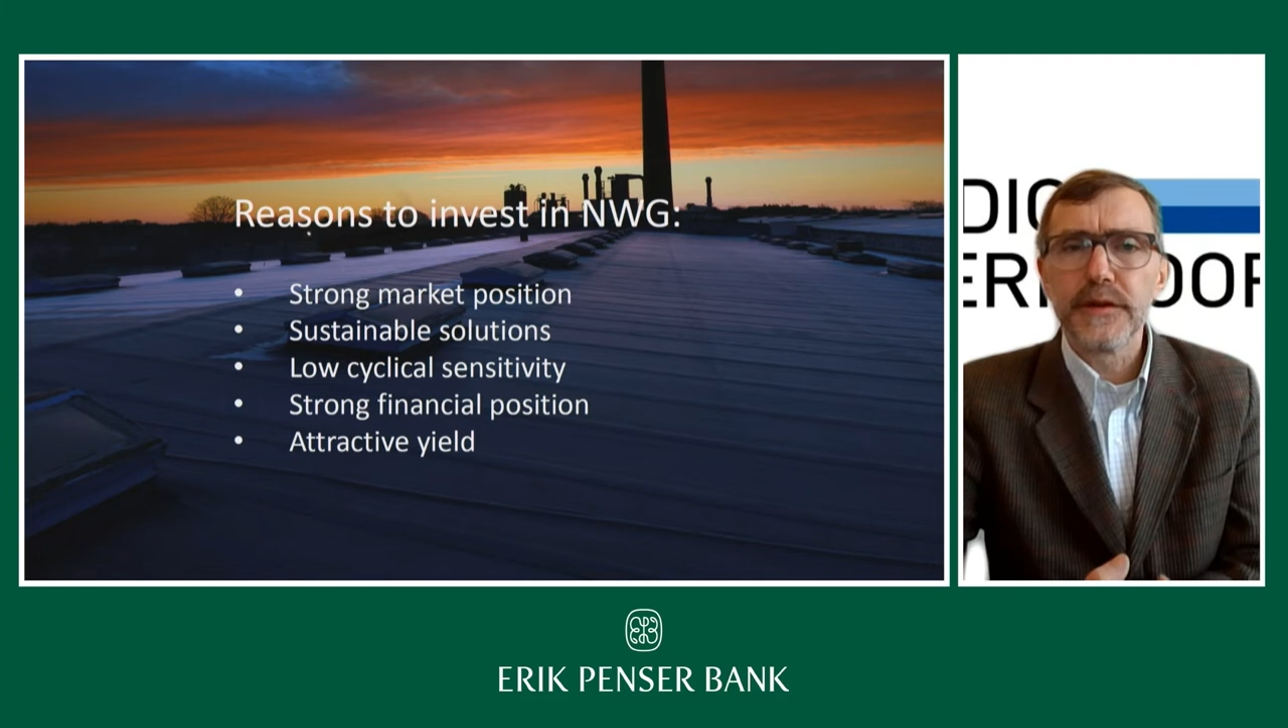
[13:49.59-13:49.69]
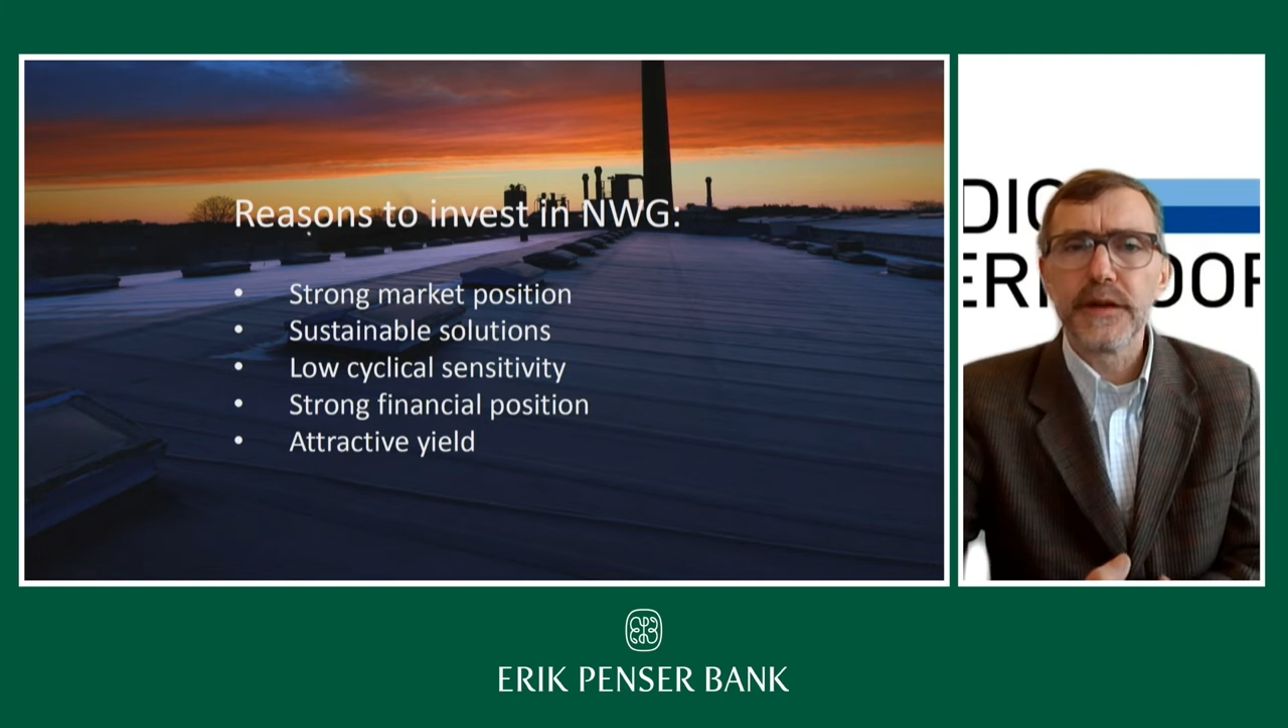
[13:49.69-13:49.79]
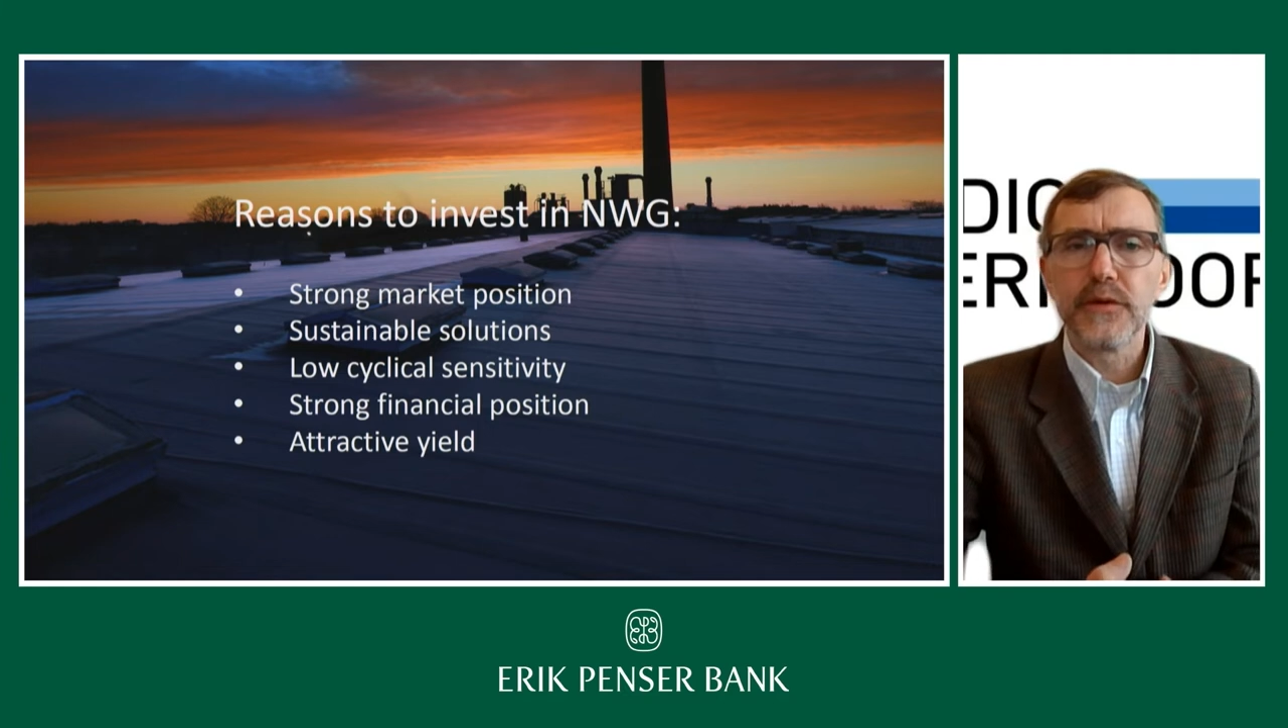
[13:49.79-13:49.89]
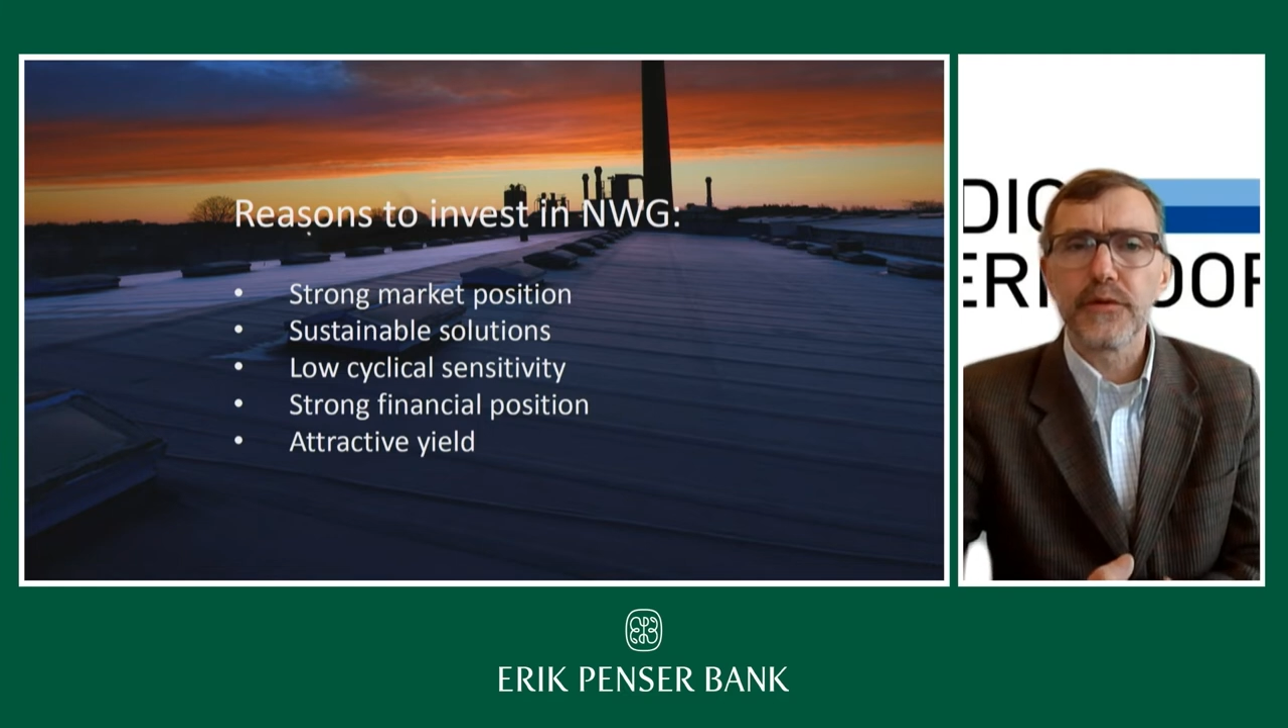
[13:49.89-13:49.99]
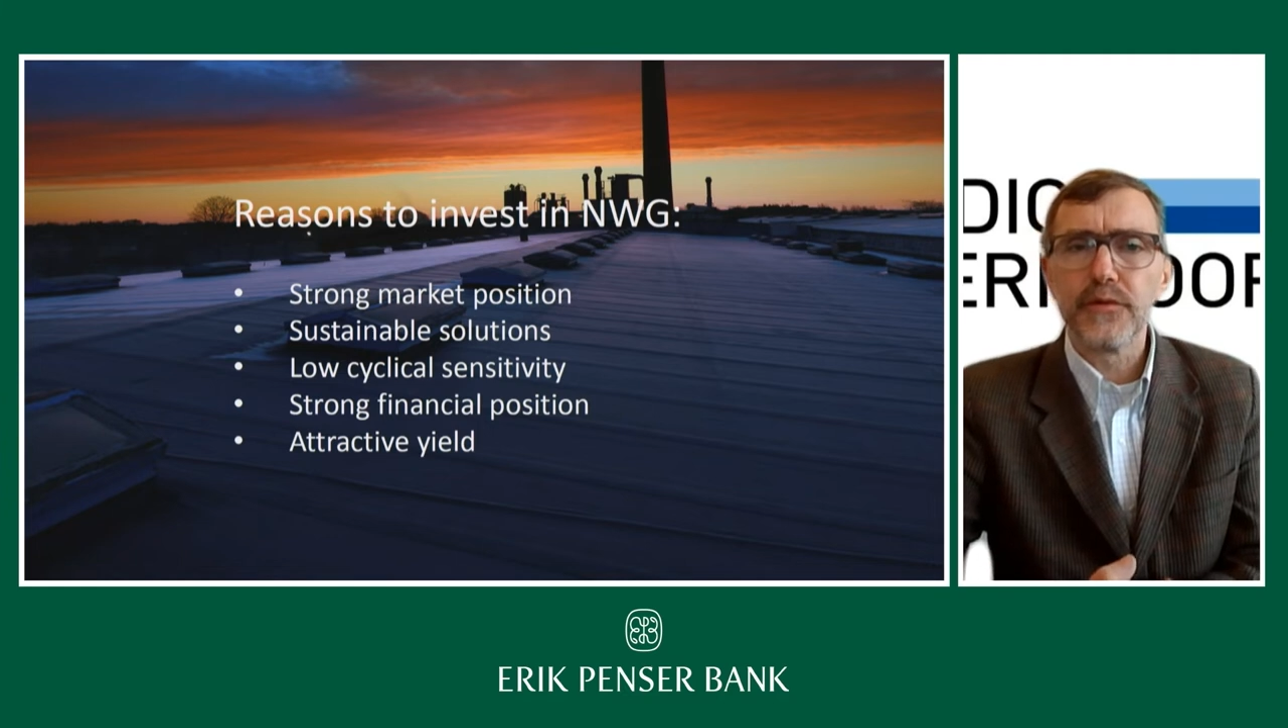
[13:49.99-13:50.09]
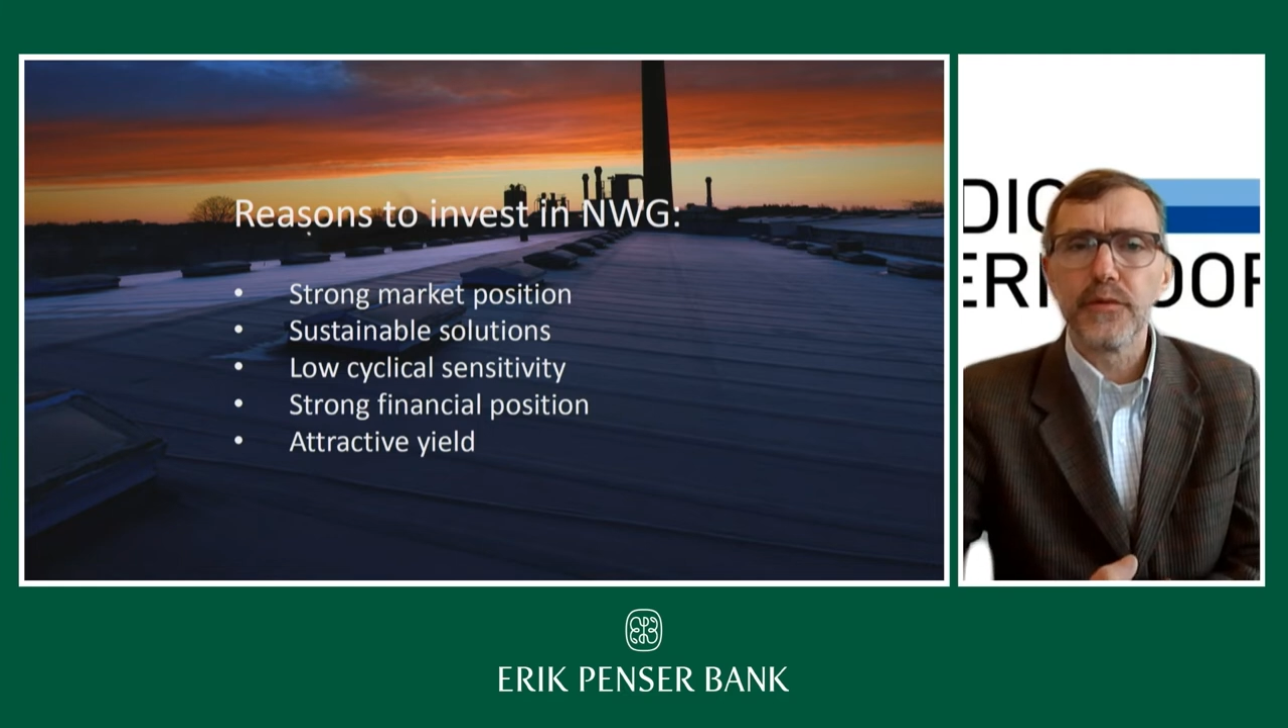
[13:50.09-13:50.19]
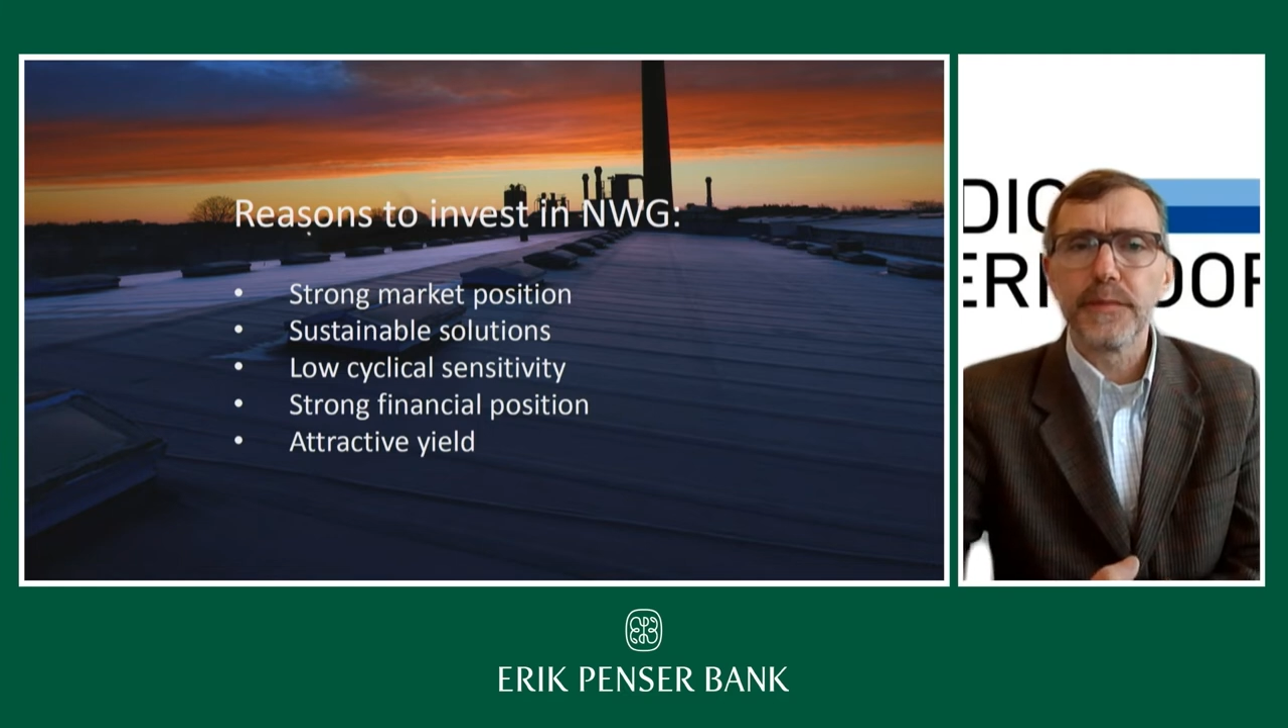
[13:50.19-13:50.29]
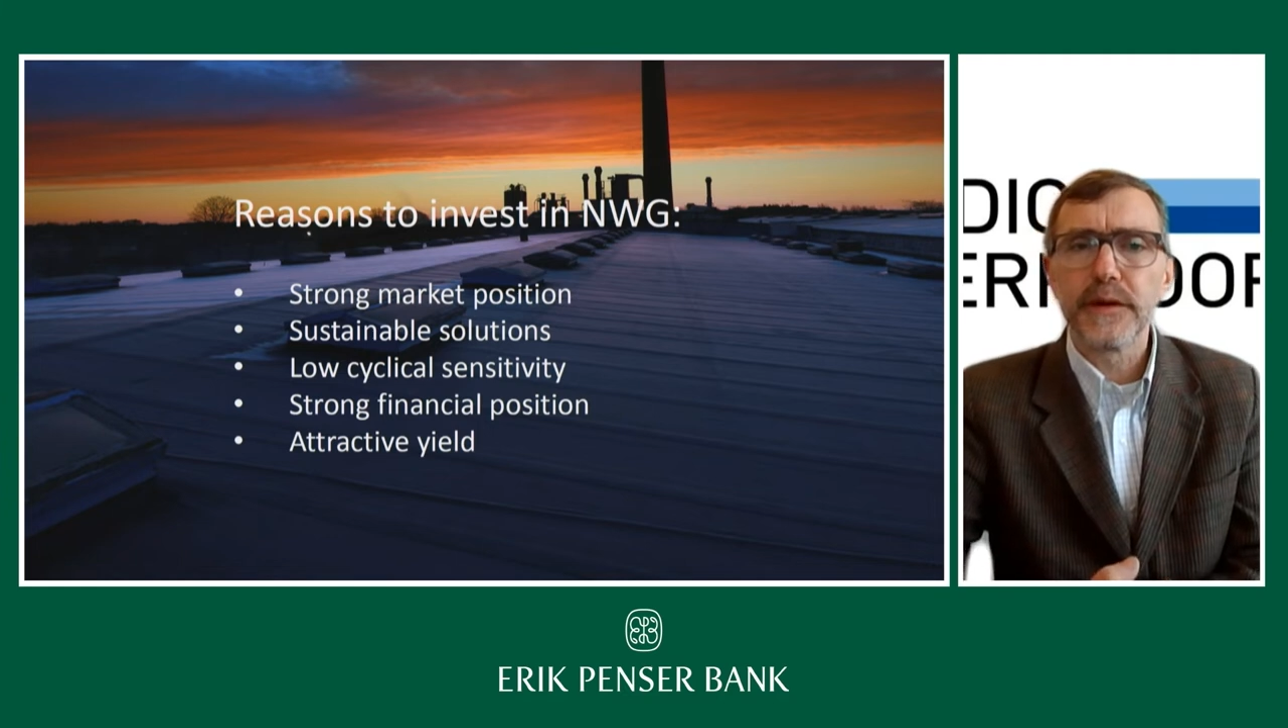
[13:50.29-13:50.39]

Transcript: in our group?